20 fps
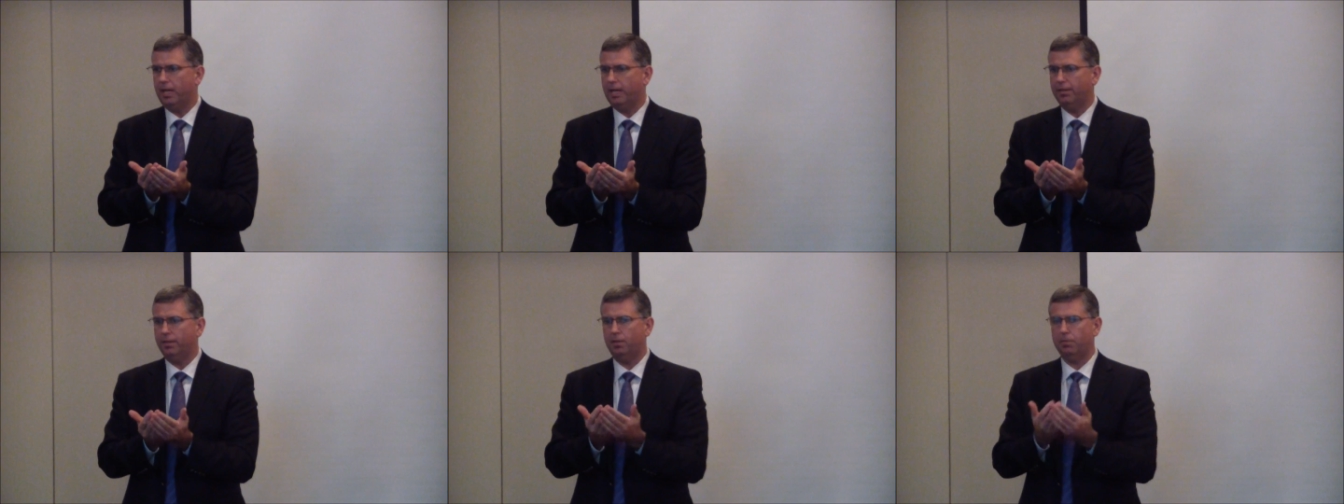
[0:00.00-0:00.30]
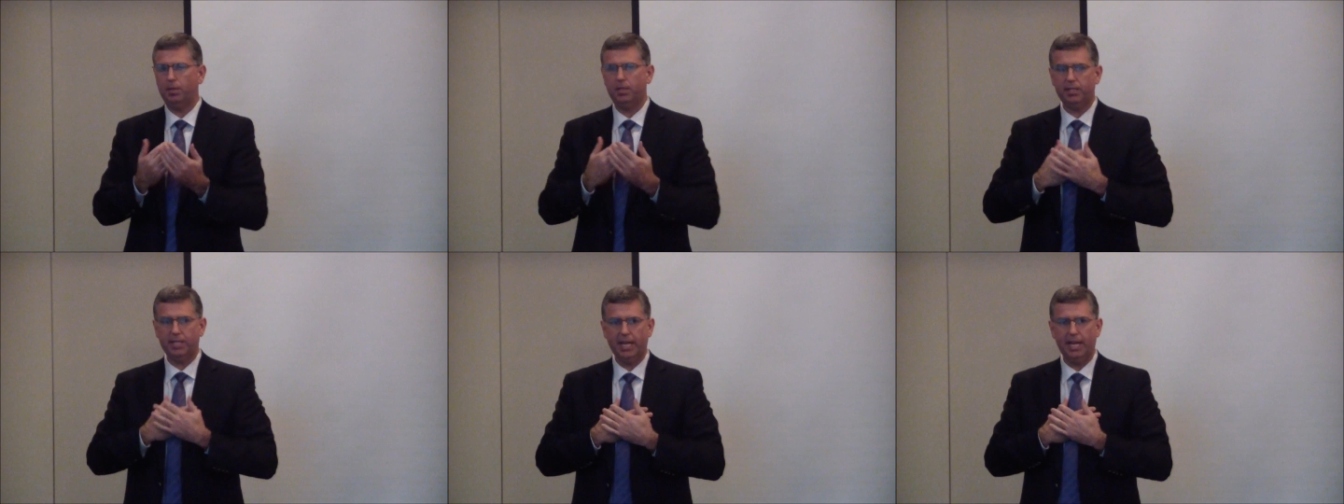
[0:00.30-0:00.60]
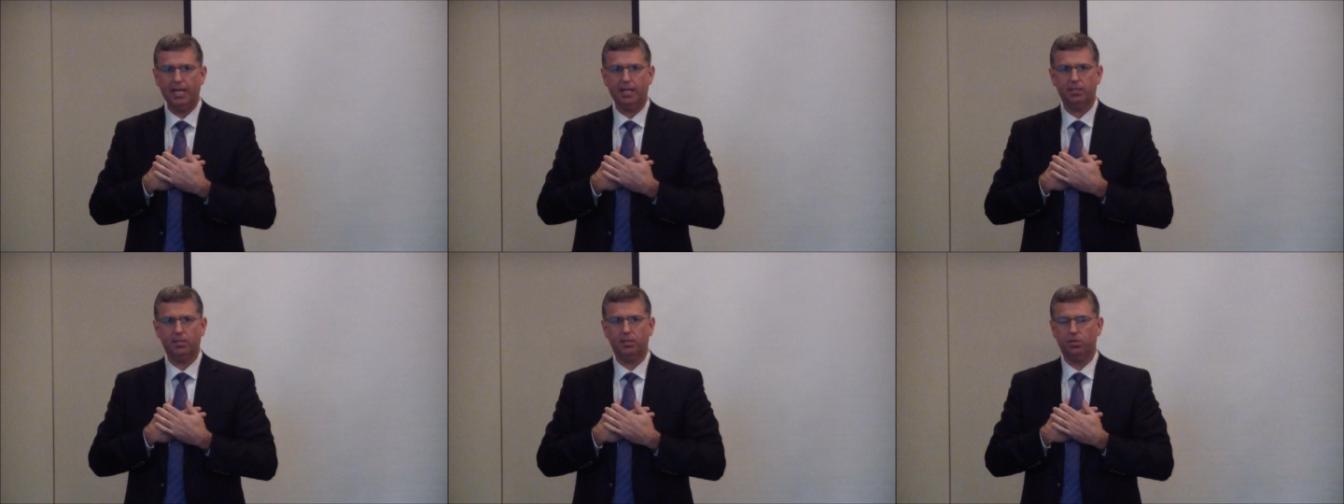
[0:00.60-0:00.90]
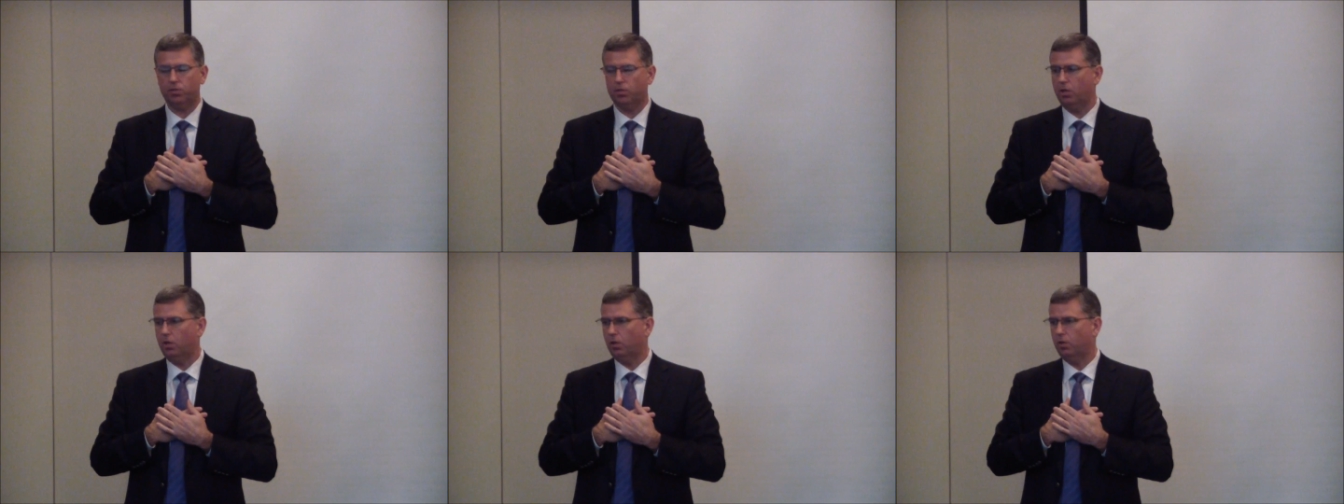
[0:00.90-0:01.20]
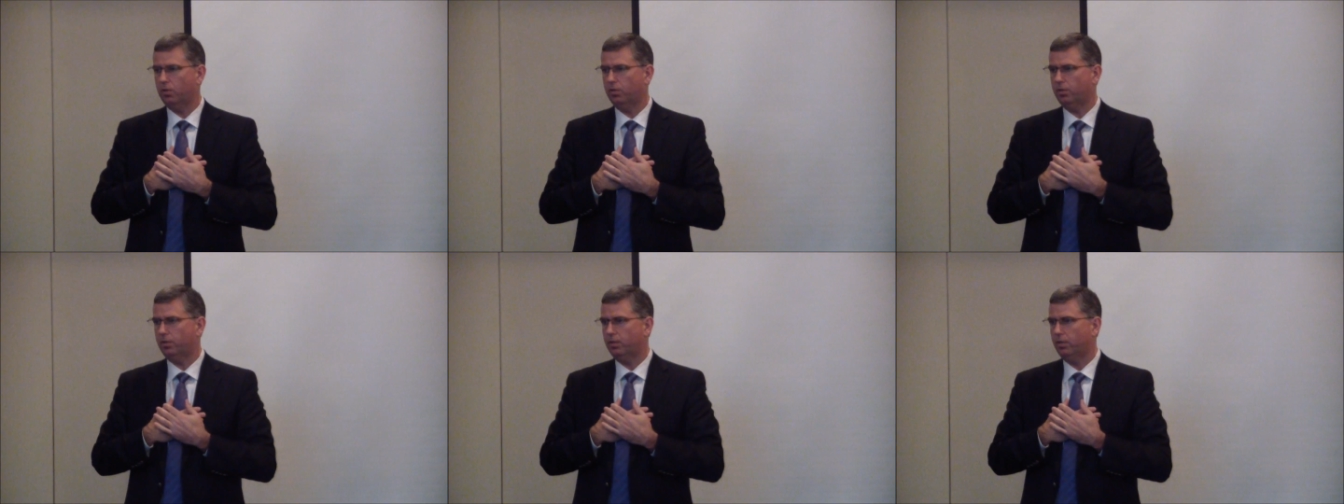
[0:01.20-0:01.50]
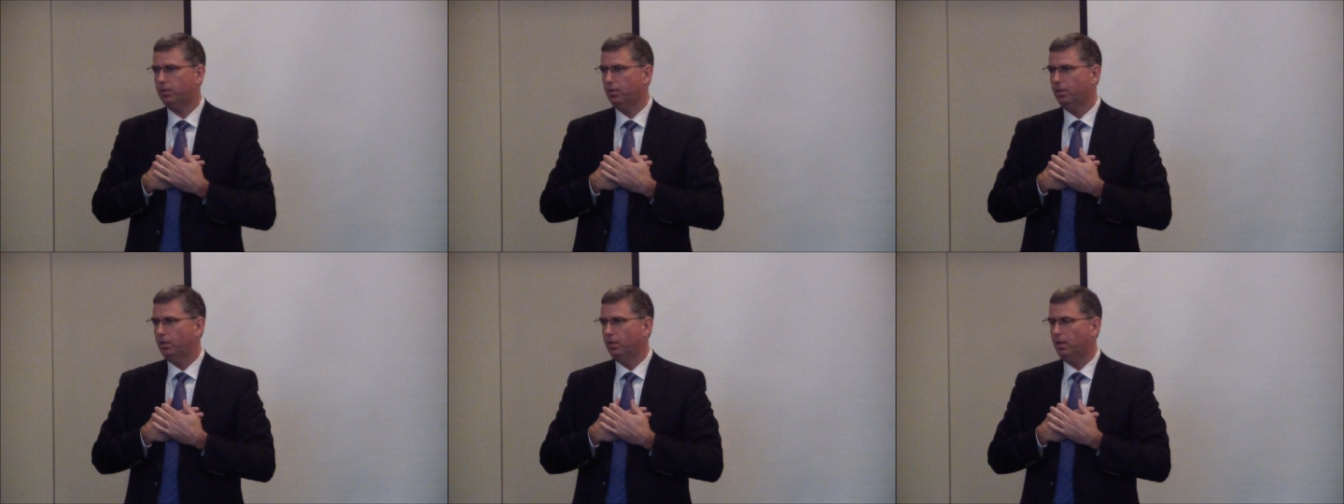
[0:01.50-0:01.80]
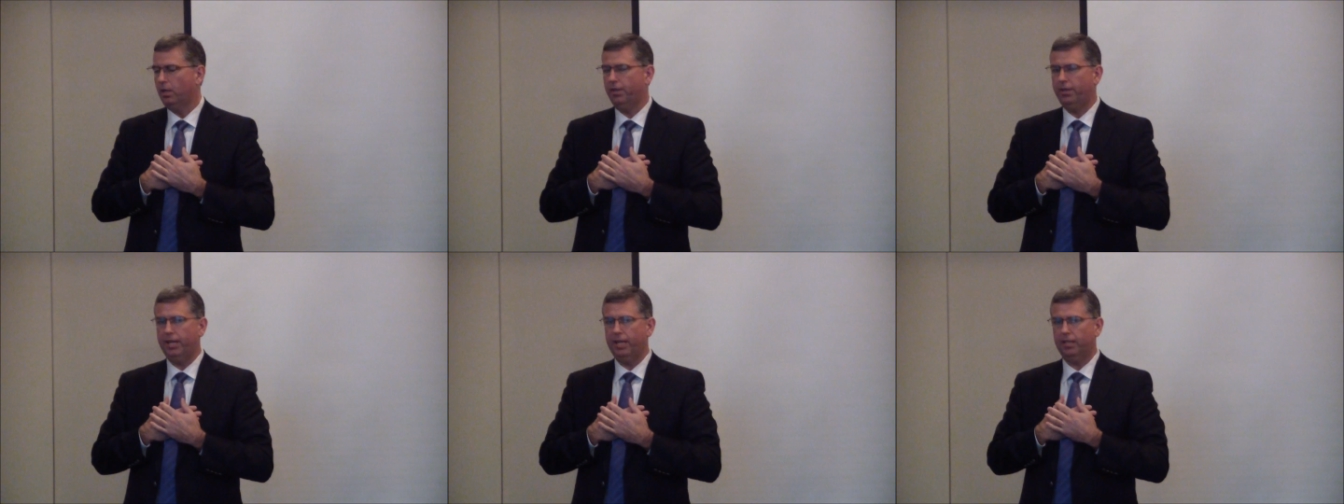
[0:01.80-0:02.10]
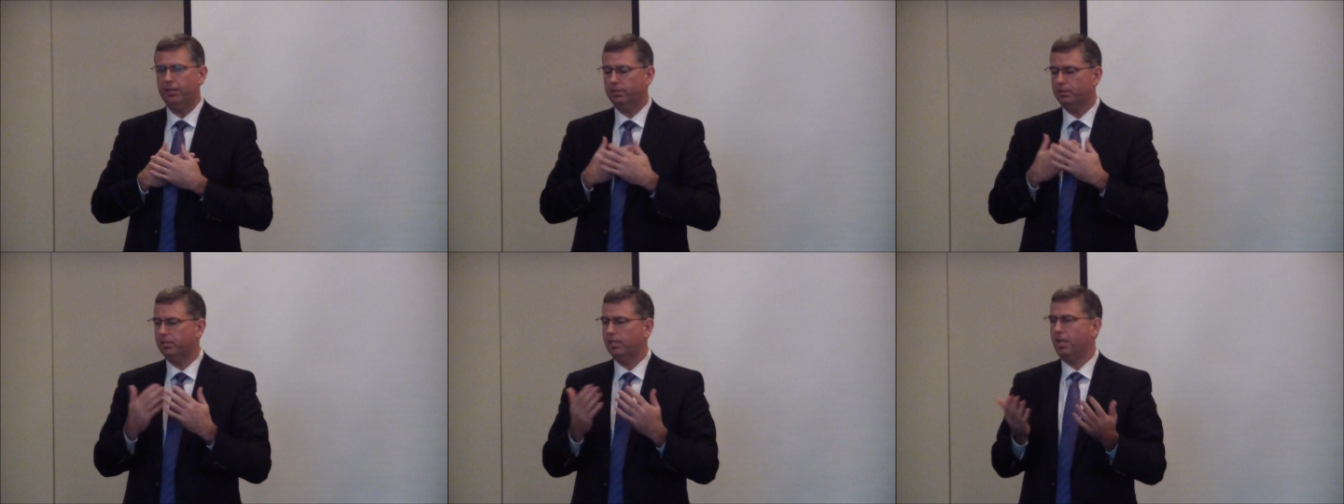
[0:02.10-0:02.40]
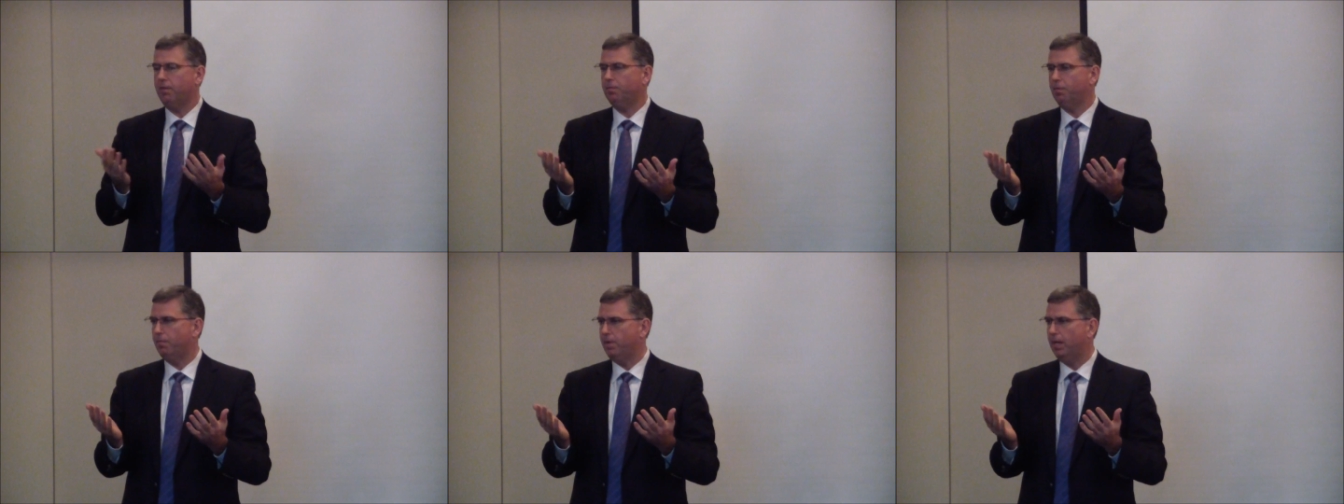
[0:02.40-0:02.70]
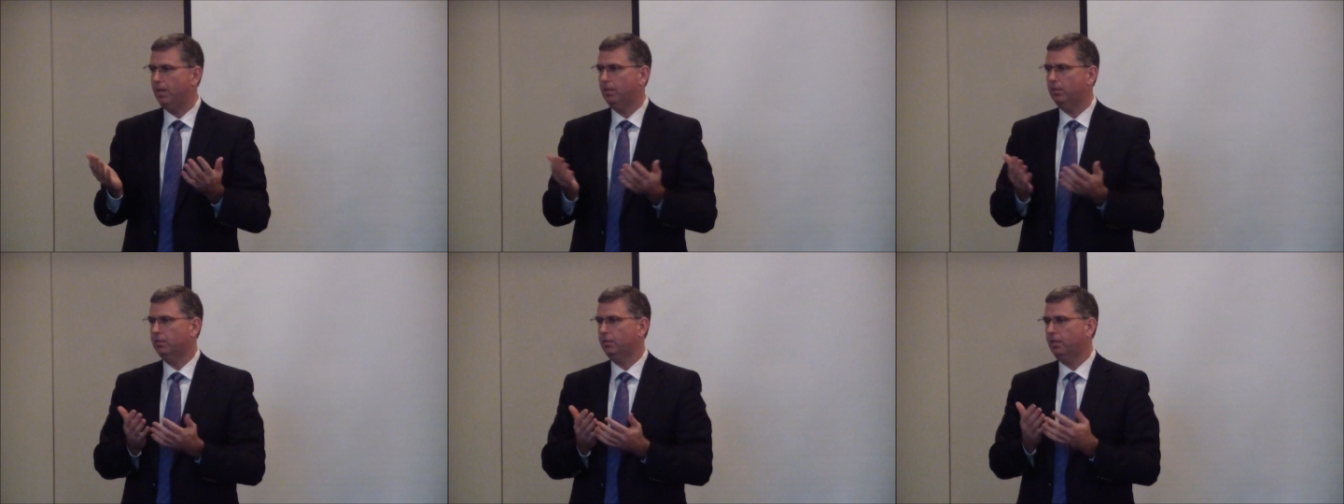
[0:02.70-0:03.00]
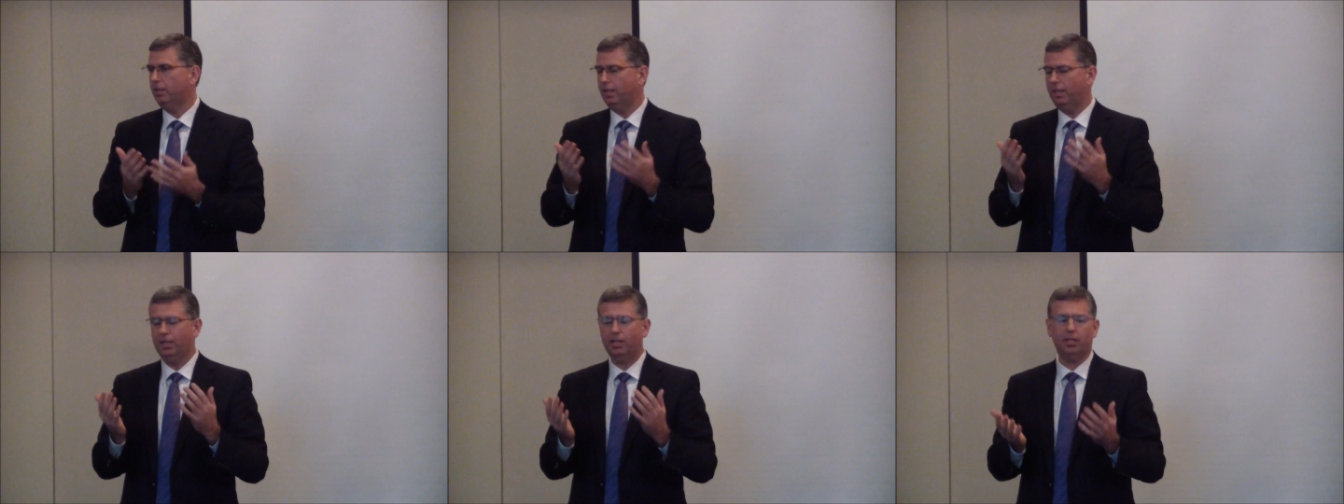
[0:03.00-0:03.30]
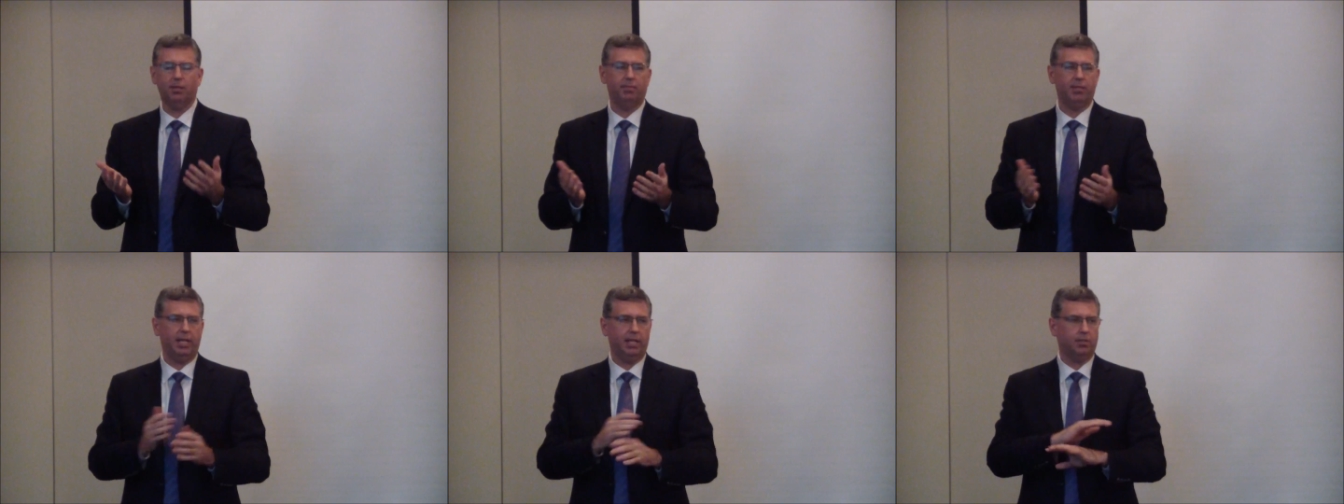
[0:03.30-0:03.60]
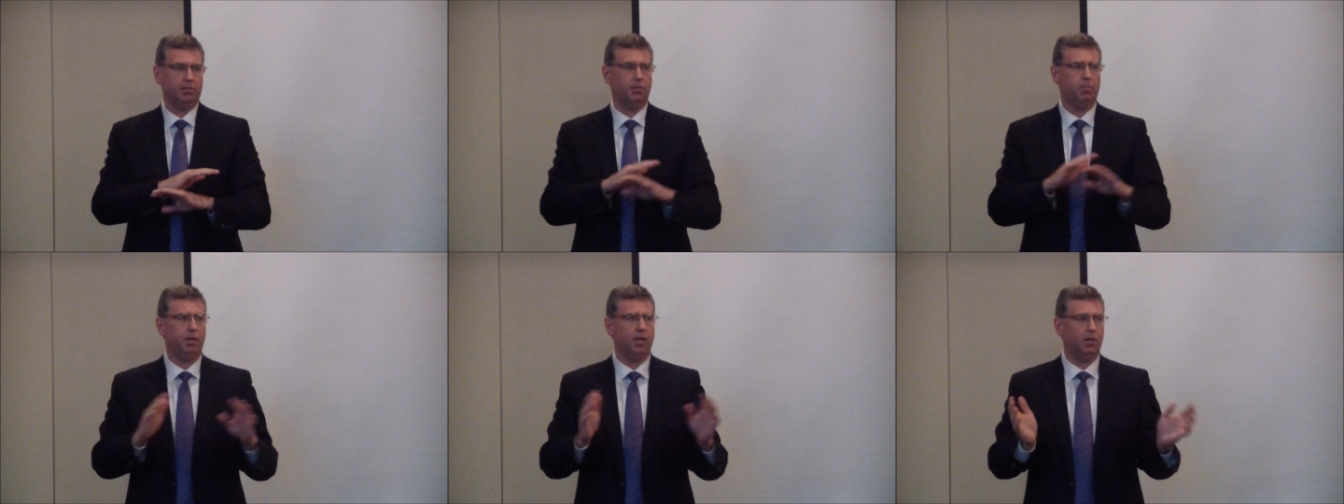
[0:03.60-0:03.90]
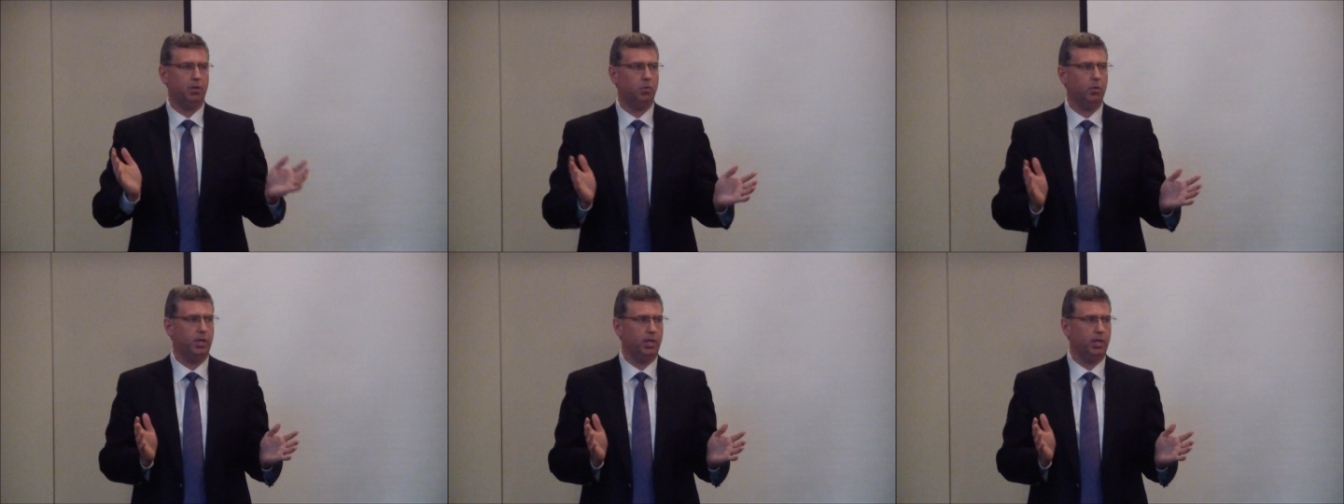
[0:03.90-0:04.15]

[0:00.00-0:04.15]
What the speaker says: I'm going to be taxed as an owner on that same amount in income tax no matter